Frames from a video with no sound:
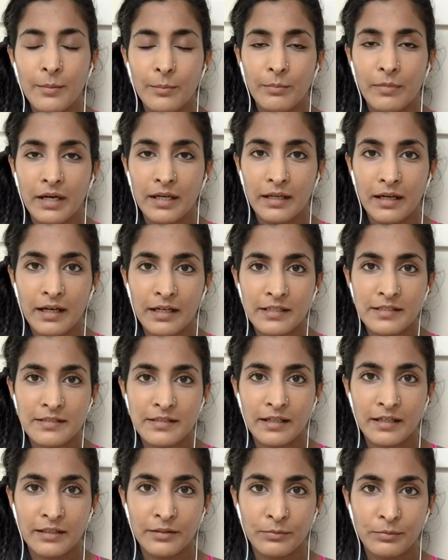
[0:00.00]
my
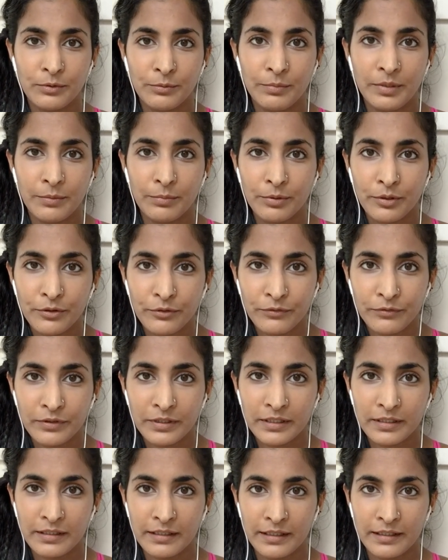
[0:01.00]
eyesight would be
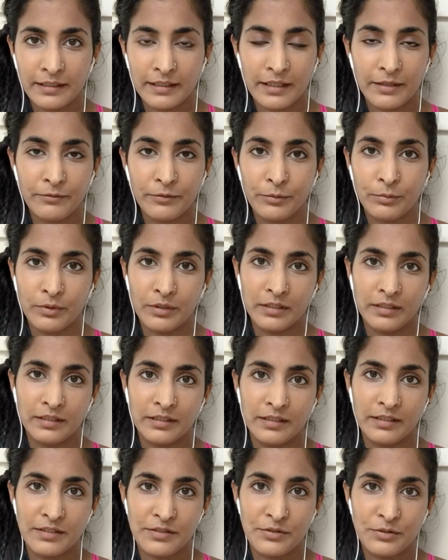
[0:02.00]
perfect, like everyone
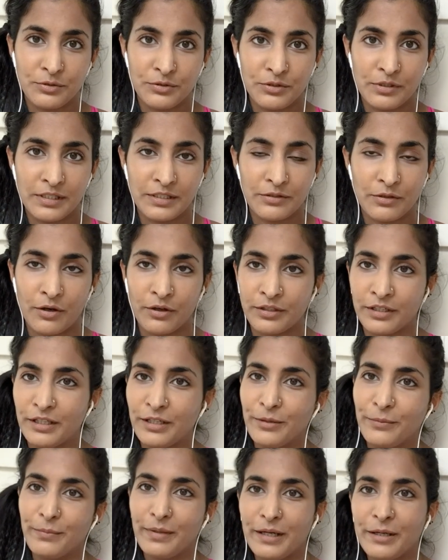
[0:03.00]
is usually talking
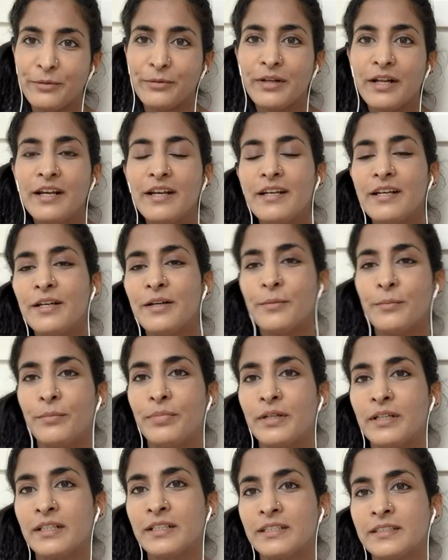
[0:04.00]
about.
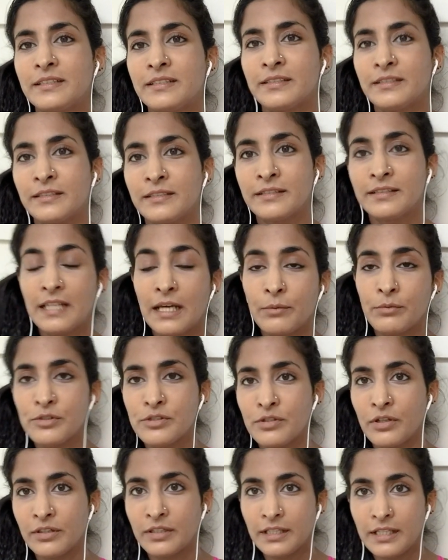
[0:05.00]
But that was
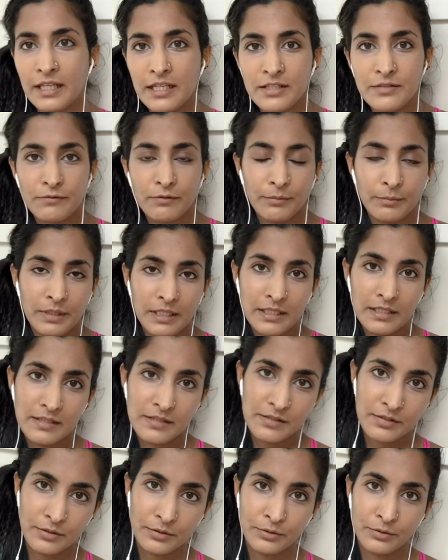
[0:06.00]
not the case for me,
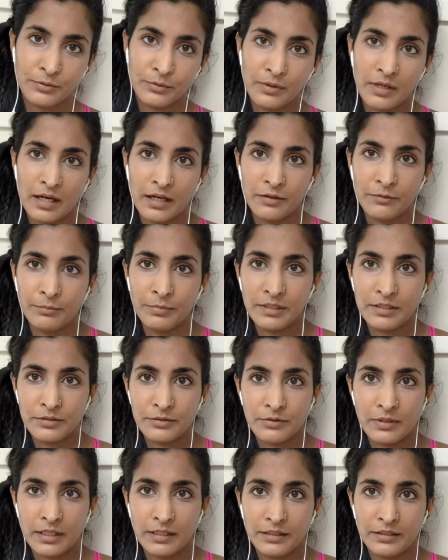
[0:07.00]
so I've been
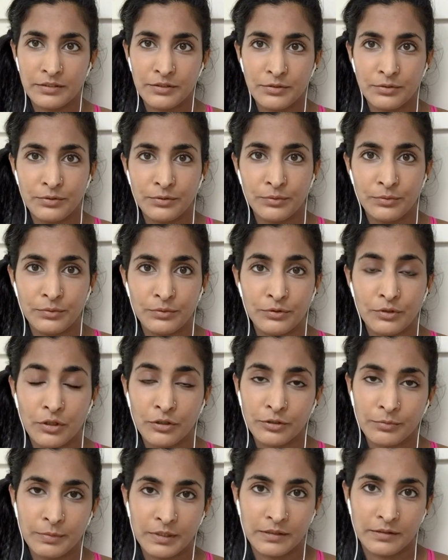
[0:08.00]
trying to
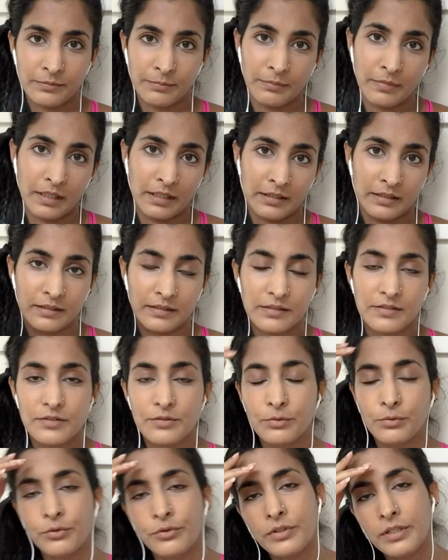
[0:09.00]
document my
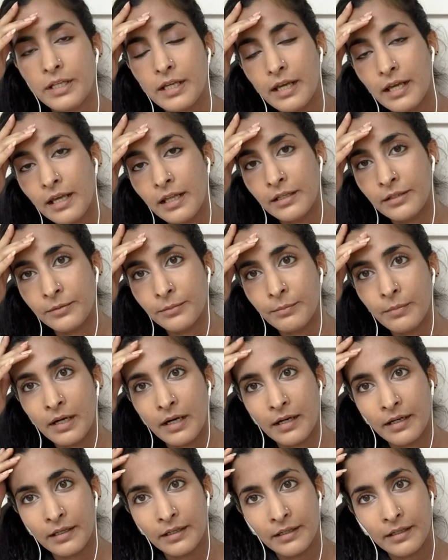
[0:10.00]
story and
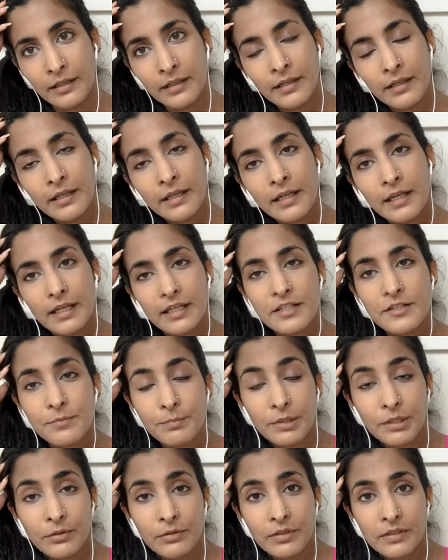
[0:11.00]
my
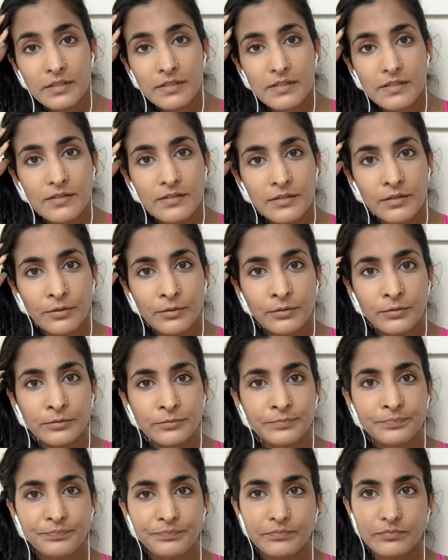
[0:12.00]
experience.
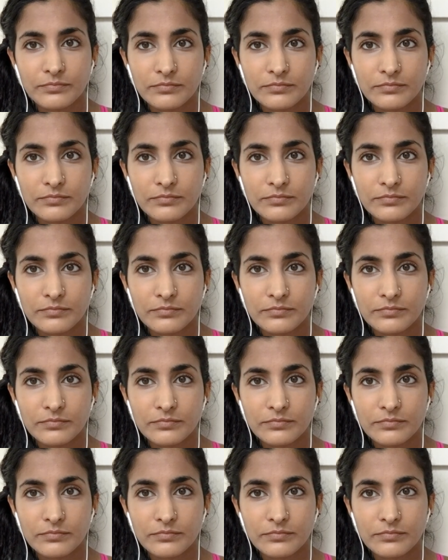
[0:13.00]
So